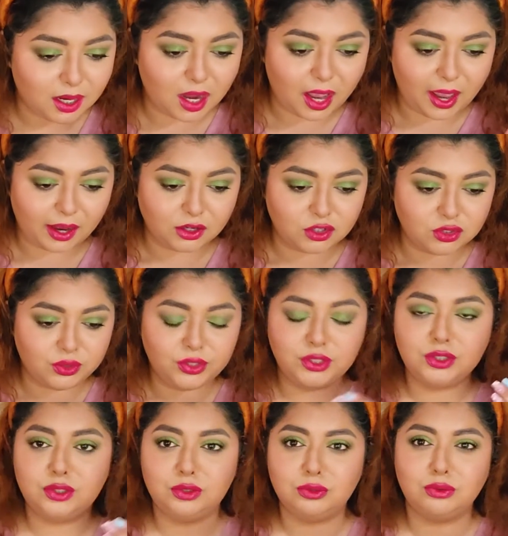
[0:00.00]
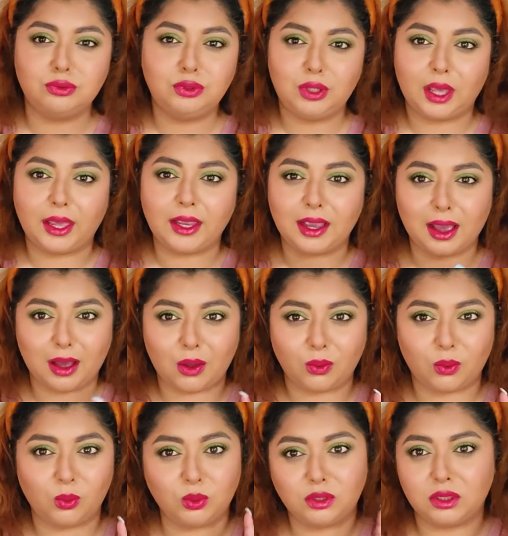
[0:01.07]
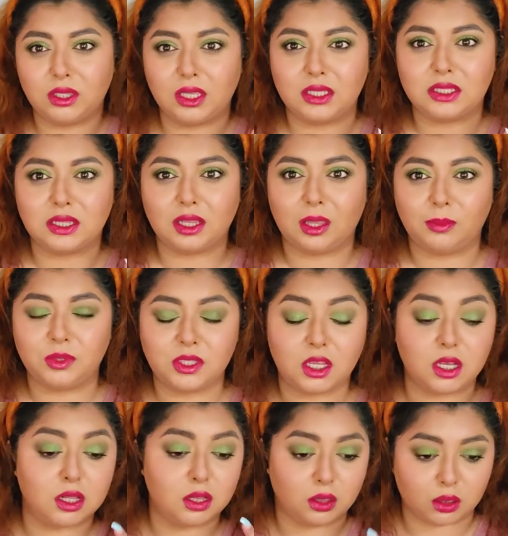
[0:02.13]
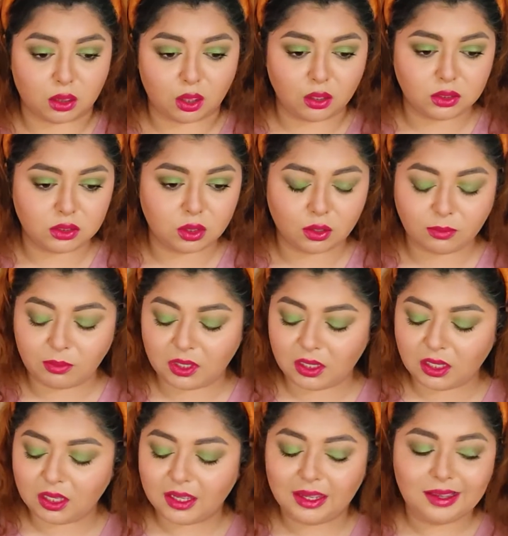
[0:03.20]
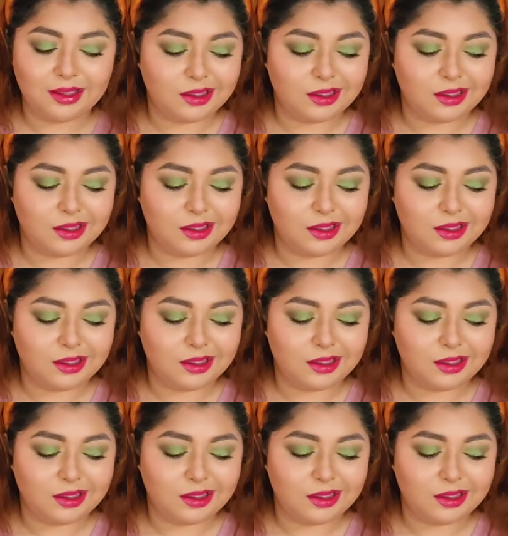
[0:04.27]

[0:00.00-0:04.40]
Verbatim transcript: And I actually do like how this lipstick looks on me.